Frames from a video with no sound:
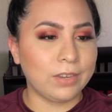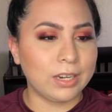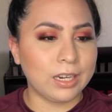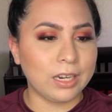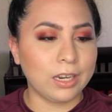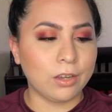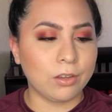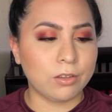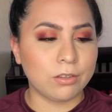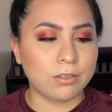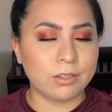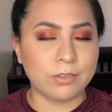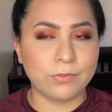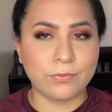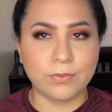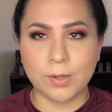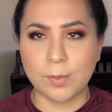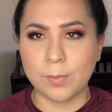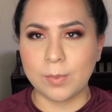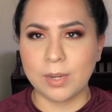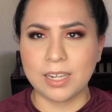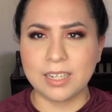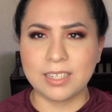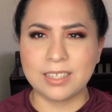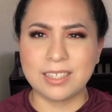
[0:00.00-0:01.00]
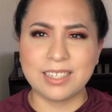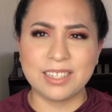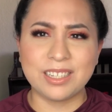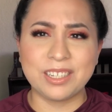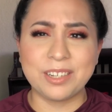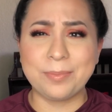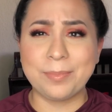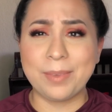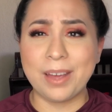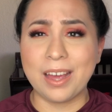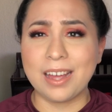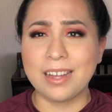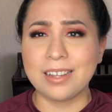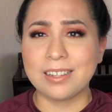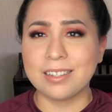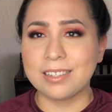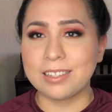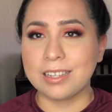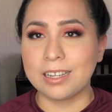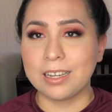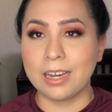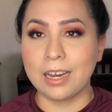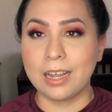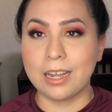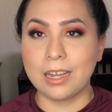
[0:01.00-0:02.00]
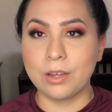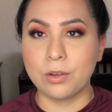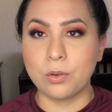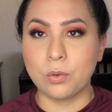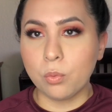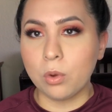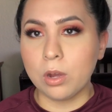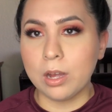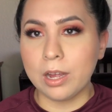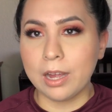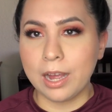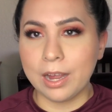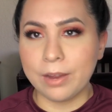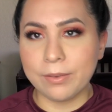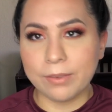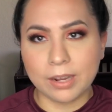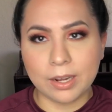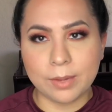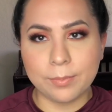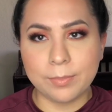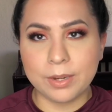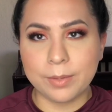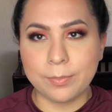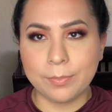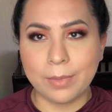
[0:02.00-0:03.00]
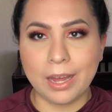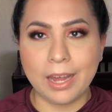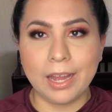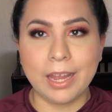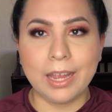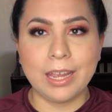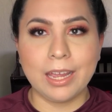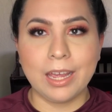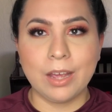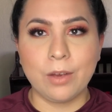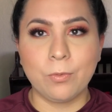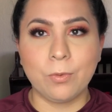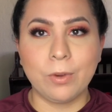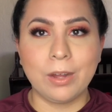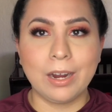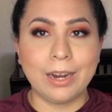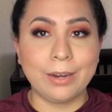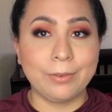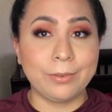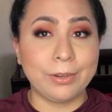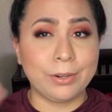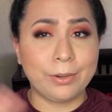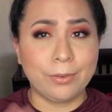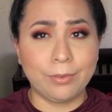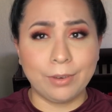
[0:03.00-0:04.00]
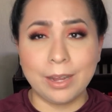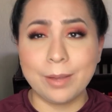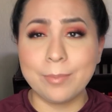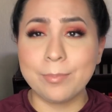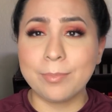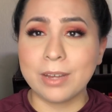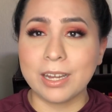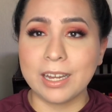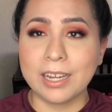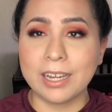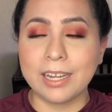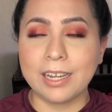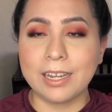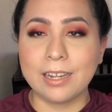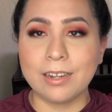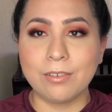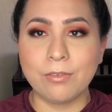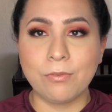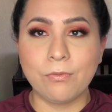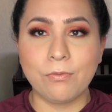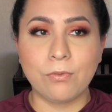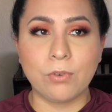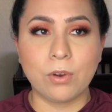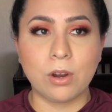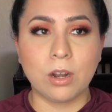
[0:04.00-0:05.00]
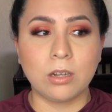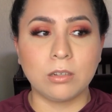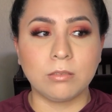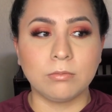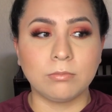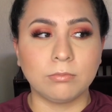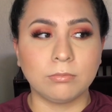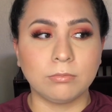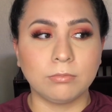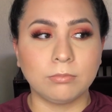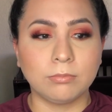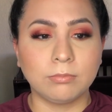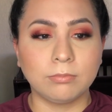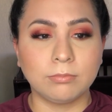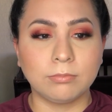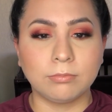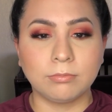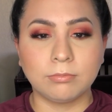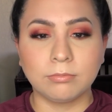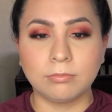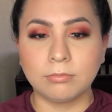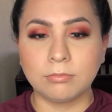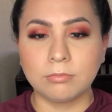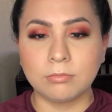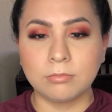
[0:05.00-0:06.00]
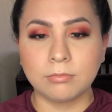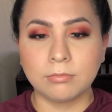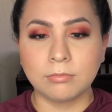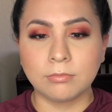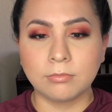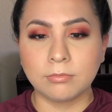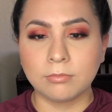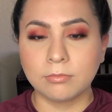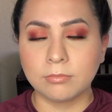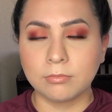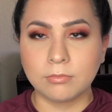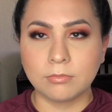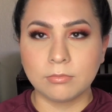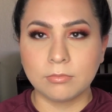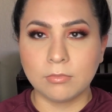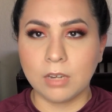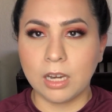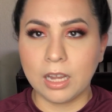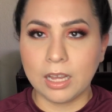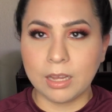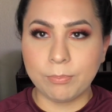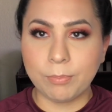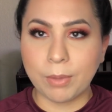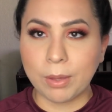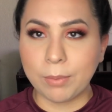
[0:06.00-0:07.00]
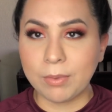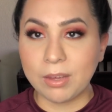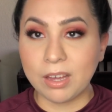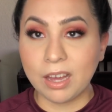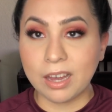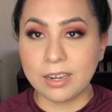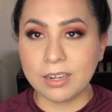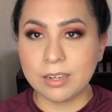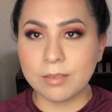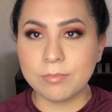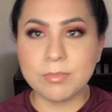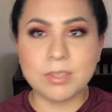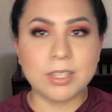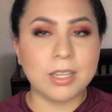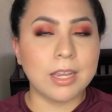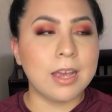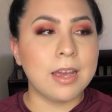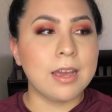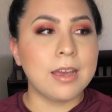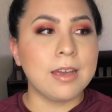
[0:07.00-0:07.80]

videos from like TJ Maxx and like what I recommend buying and what I regret buying from like baby items.